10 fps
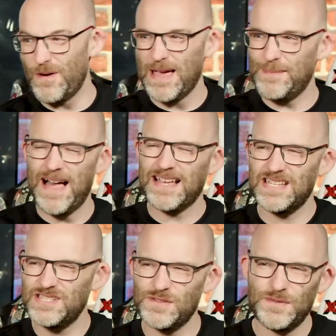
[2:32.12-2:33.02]
Ryback
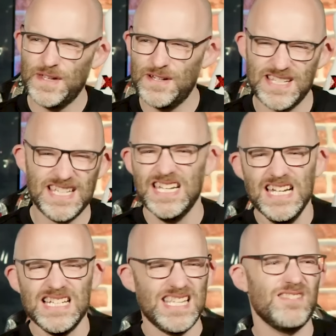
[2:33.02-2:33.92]
interfered and he
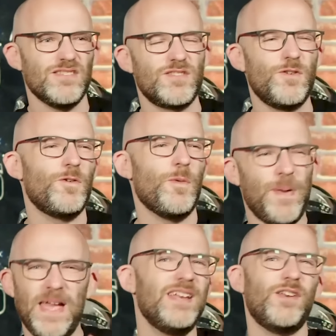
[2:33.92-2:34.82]
didn't score the
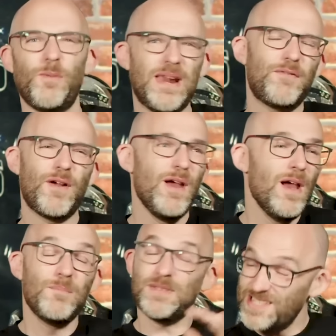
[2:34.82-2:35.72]
pin or whatever.
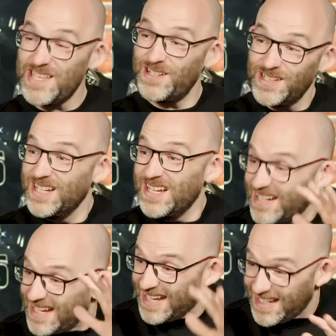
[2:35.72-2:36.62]
But still,
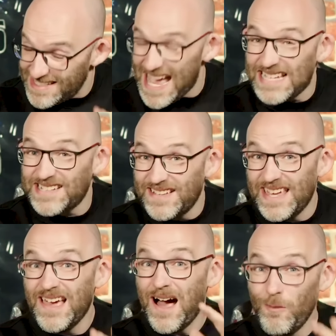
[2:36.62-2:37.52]
eh,
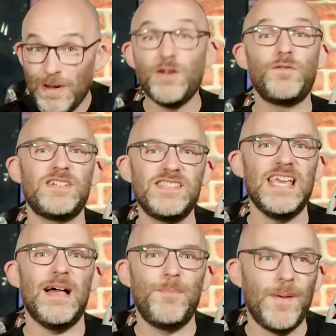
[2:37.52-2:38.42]
technically, a win over
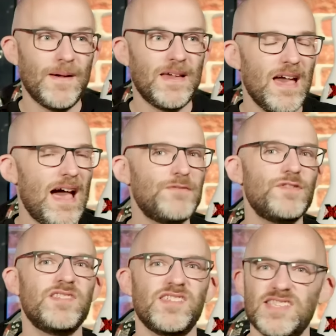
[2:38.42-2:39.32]
CM Punk after
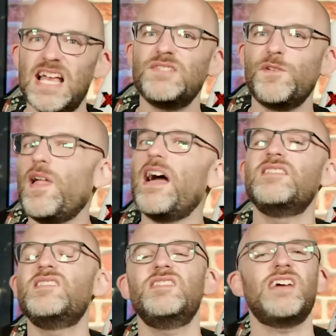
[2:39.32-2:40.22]
a successful
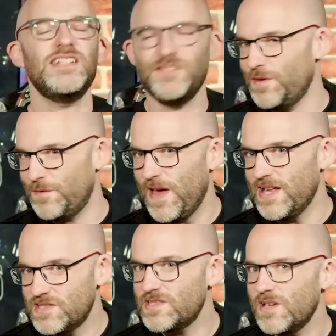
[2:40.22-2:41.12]
IC title
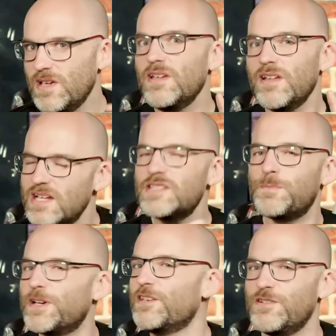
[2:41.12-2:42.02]
defense that's a
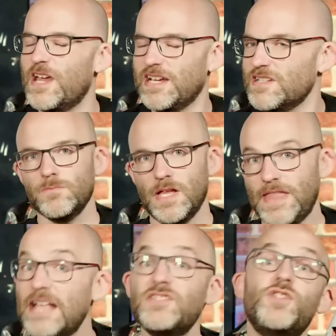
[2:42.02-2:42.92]
pretty good night. And
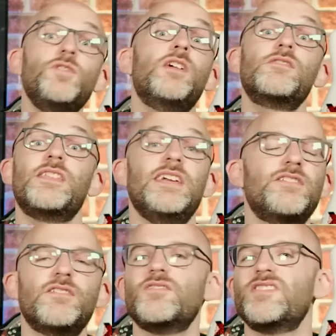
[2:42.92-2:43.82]
then two years
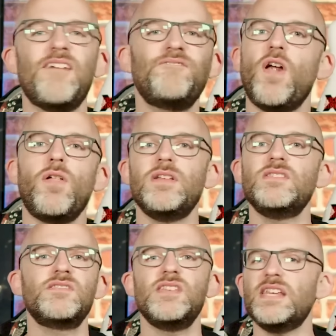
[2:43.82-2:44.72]
later, Seth
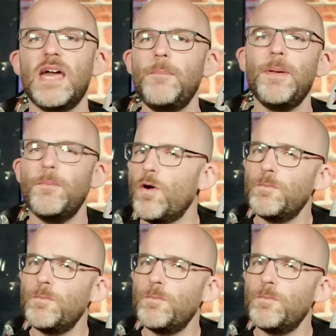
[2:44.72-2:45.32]
Rollins did it a bit more